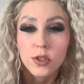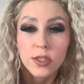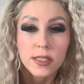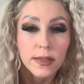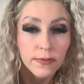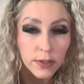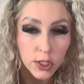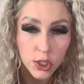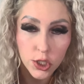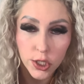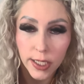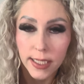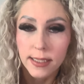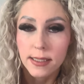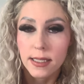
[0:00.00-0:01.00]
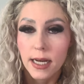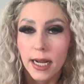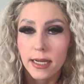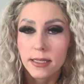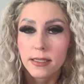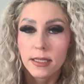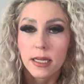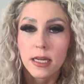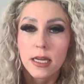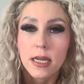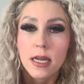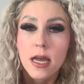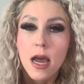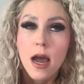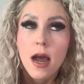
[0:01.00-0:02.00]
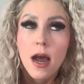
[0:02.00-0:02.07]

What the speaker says: just different trends that I see,